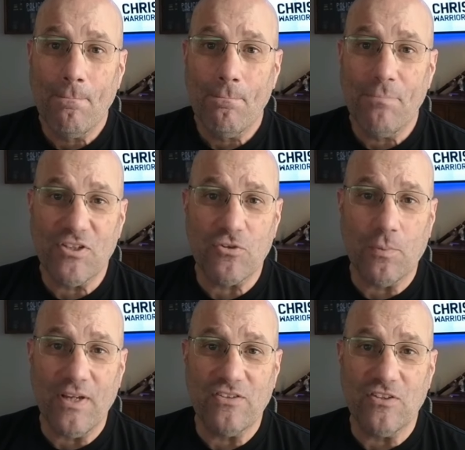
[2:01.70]
pistol
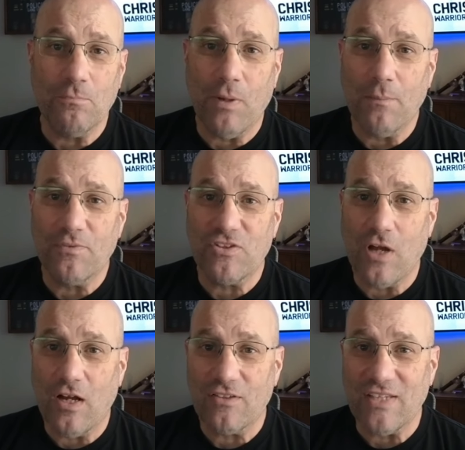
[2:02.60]
braces, bump
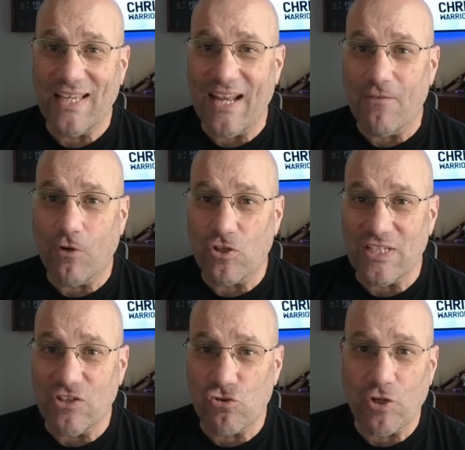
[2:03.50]
stocks, and F R
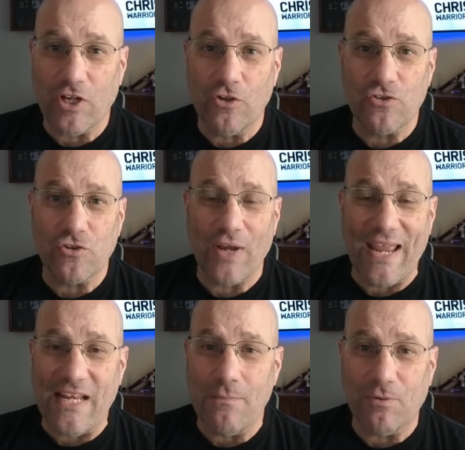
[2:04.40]
T triggers, or
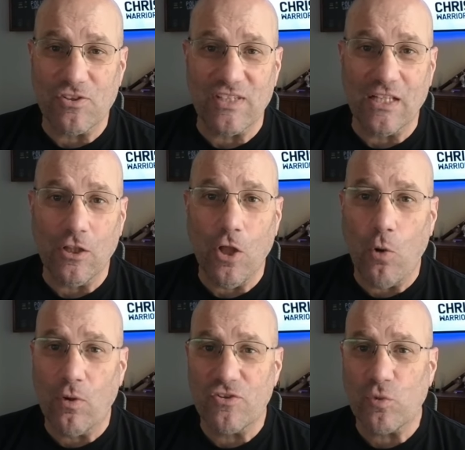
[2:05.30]
eighty percent
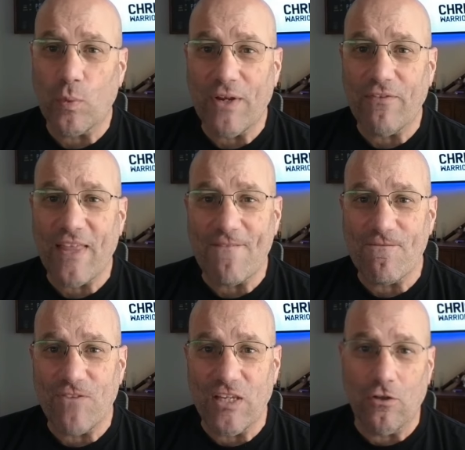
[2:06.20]
lowers, or whatever they
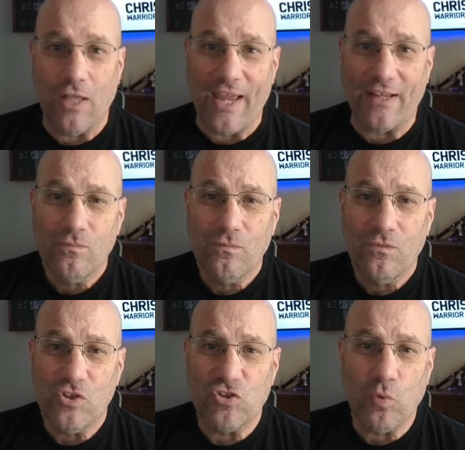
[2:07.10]
feel like
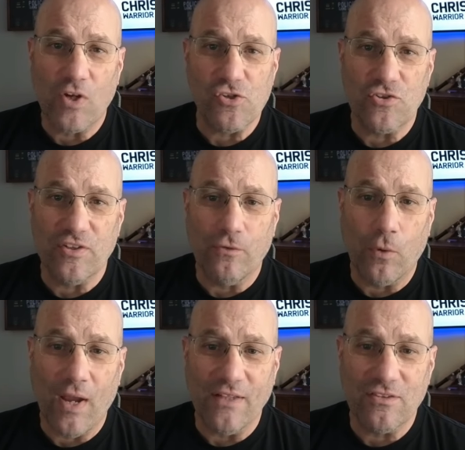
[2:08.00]
to squash your civil
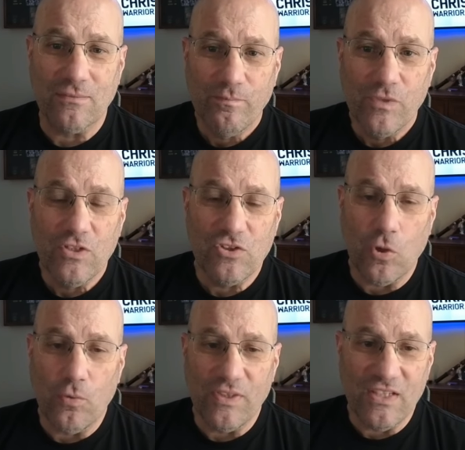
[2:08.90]
rights.
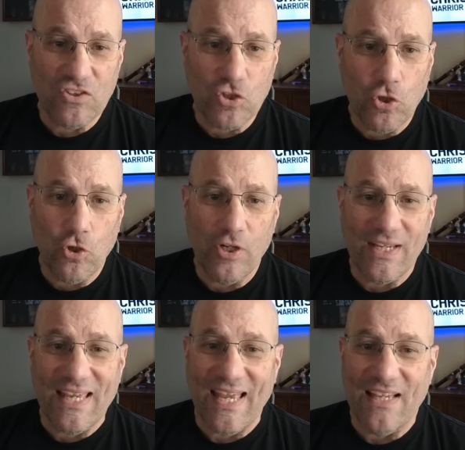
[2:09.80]
So this
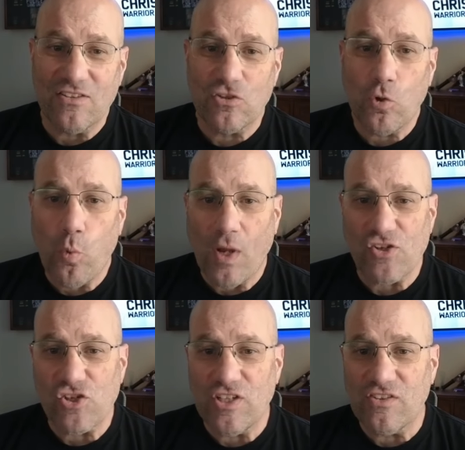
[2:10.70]
current case
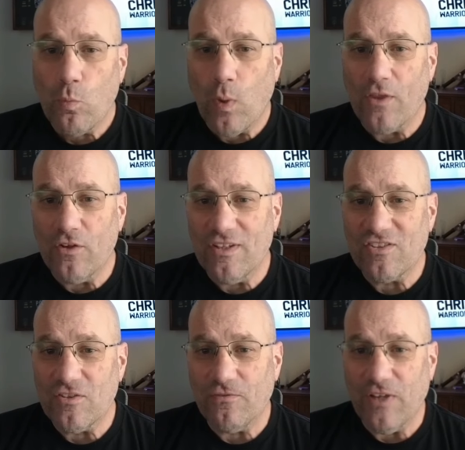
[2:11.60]
questions whether this
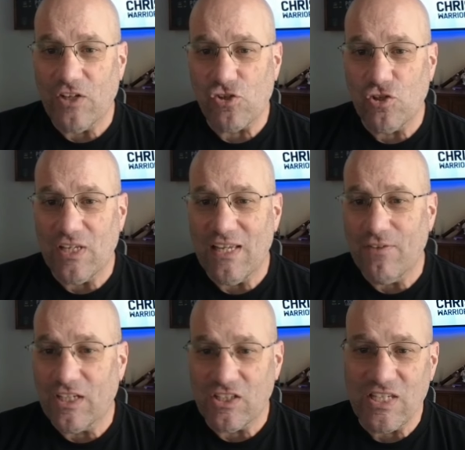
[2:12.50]
defense should
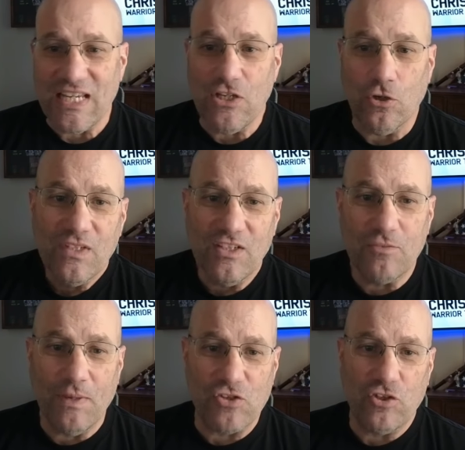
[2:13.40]
even continue,
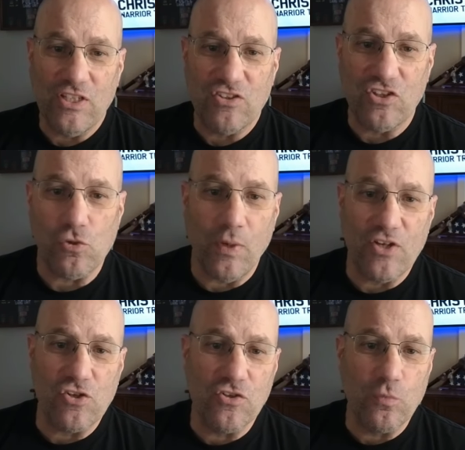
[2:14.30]
especially in
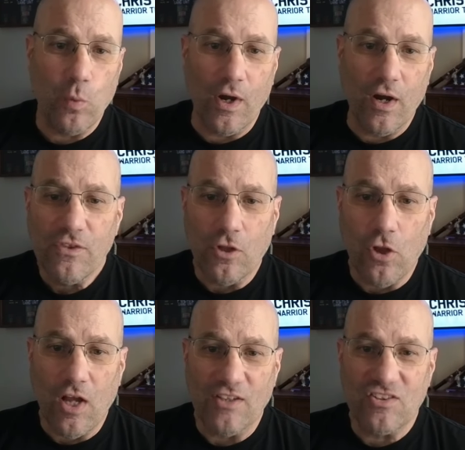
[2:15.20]
situations where the
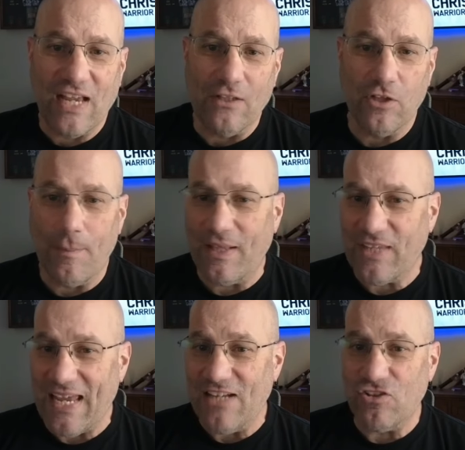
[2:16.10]
law is silent about
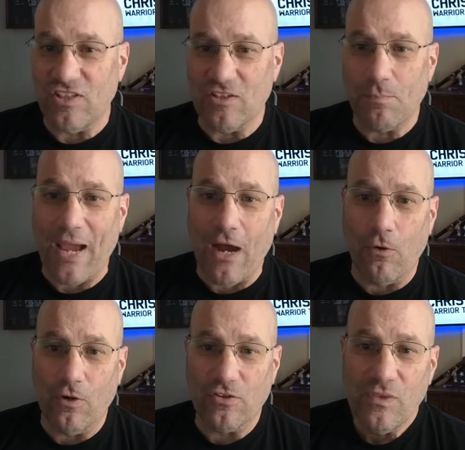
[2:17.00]
the agency's
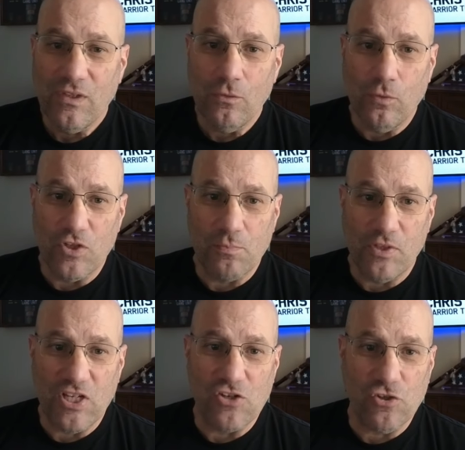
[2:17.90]
powers, which
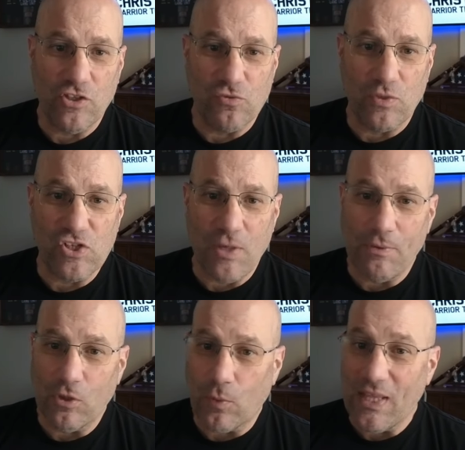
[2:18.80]
potentially is reshaping
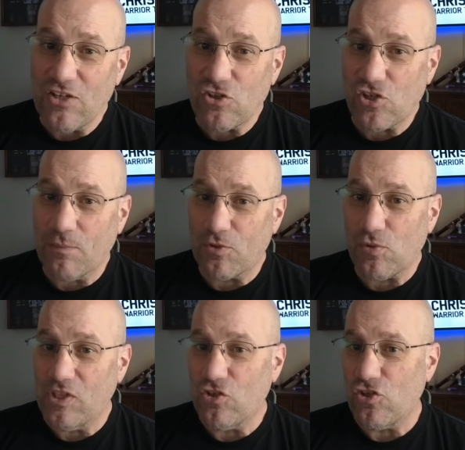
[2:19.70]
the relationship between
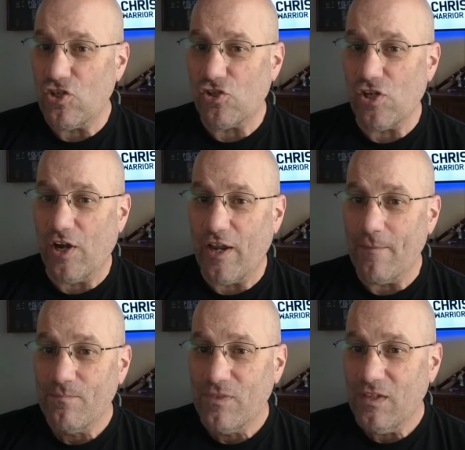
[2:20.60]
the judiciary
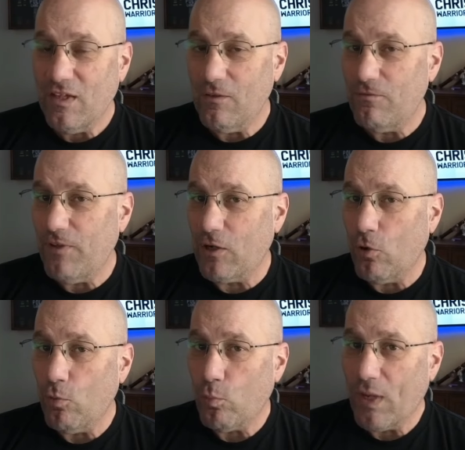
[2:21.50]
and
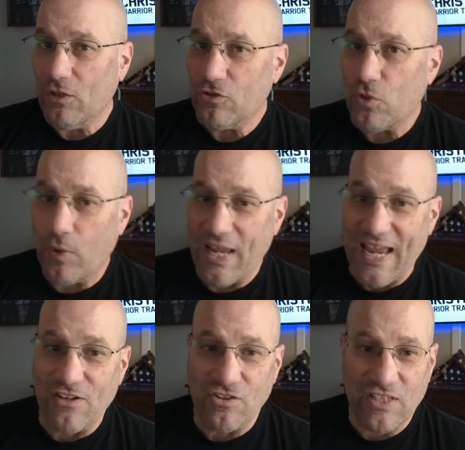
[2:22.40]
federal regulatory
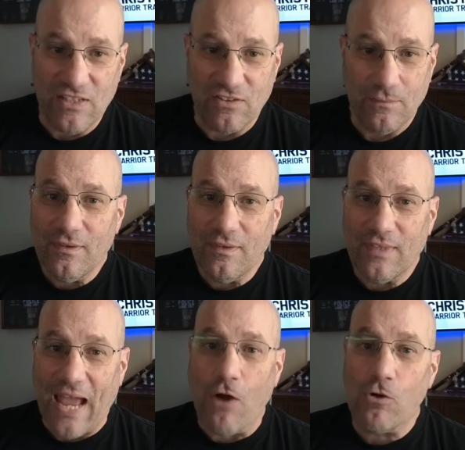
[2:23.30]
agencies.
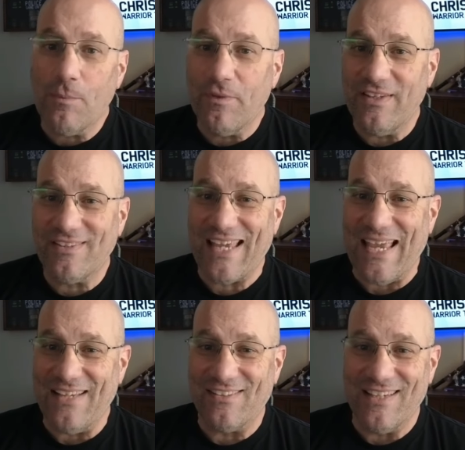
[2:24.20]
The outcome of this
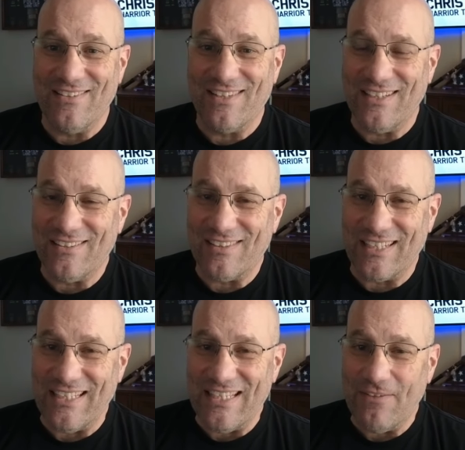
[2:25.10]
case is going to
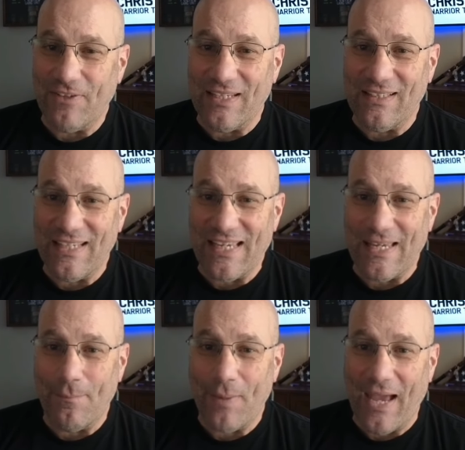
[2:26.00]
significantly
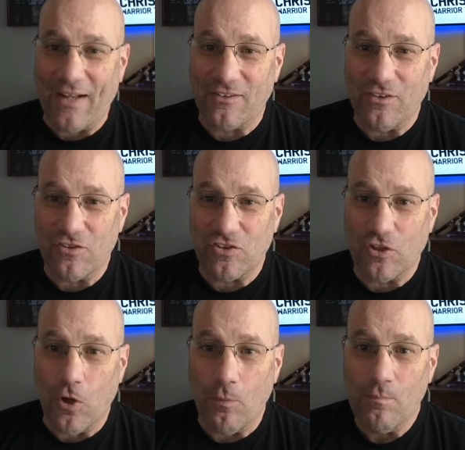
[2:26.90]
impact the
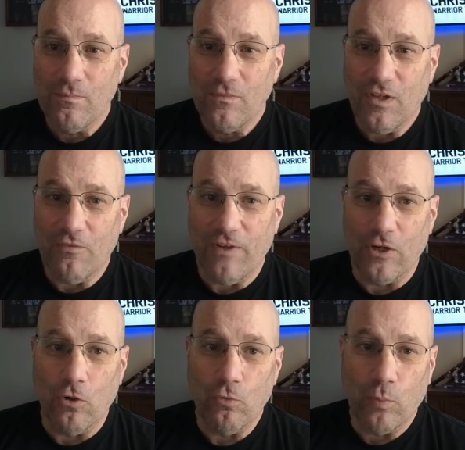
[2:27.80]
scope of
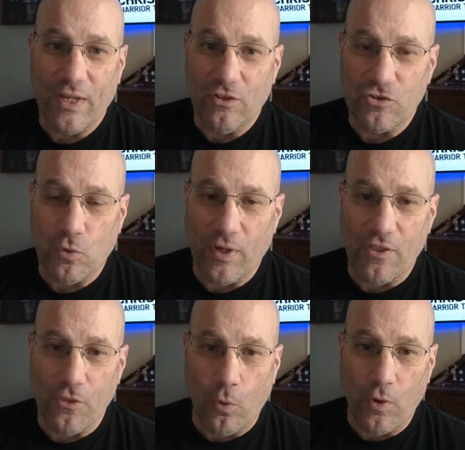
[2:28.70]
federal regulatory
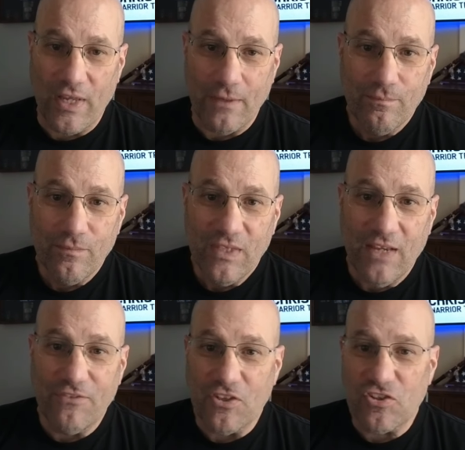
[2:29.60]
authority.
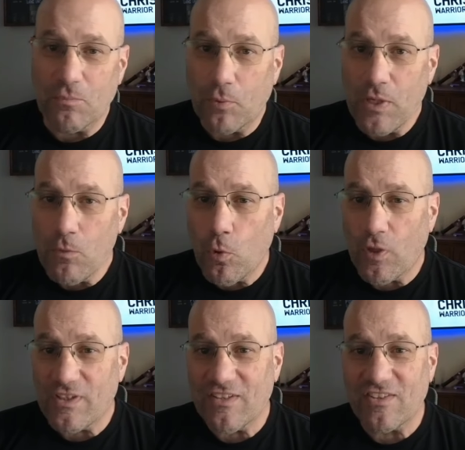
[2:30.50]
If the Supreme
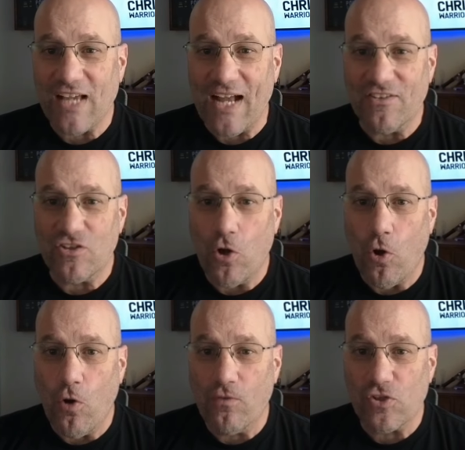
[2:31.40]
Court decides to
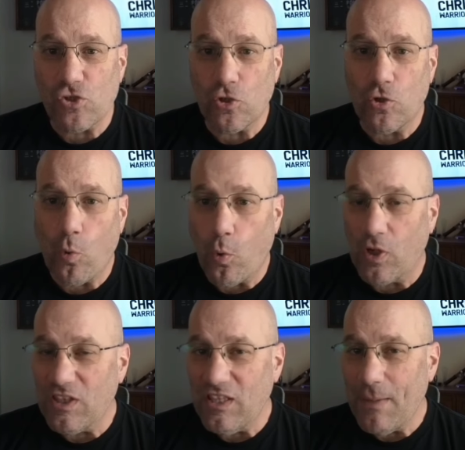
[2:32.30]
overturn or
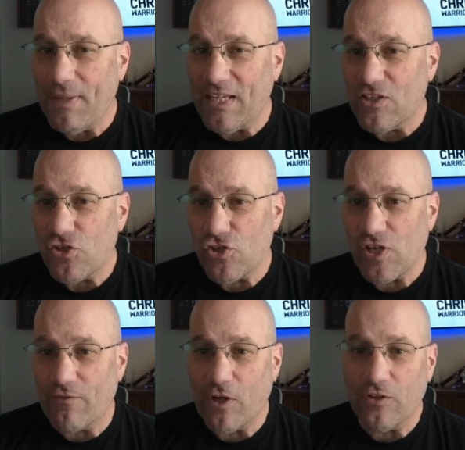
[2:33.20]
limit
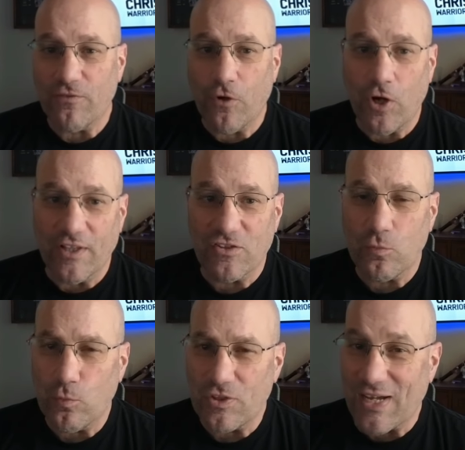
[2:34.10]
Chevron
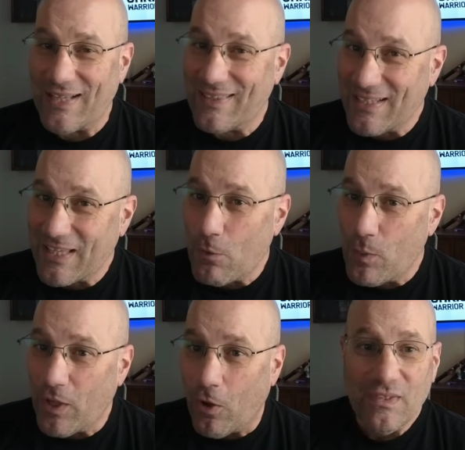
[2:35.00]
deference, which I think they
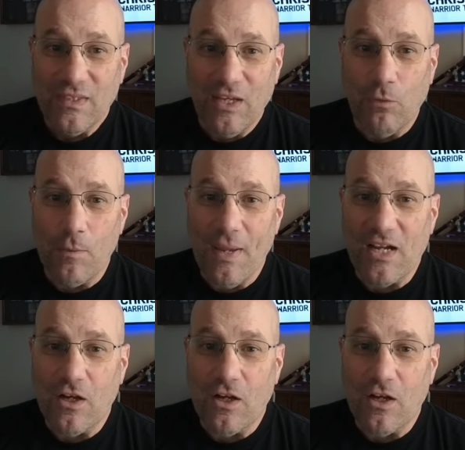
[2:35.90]
will, it would make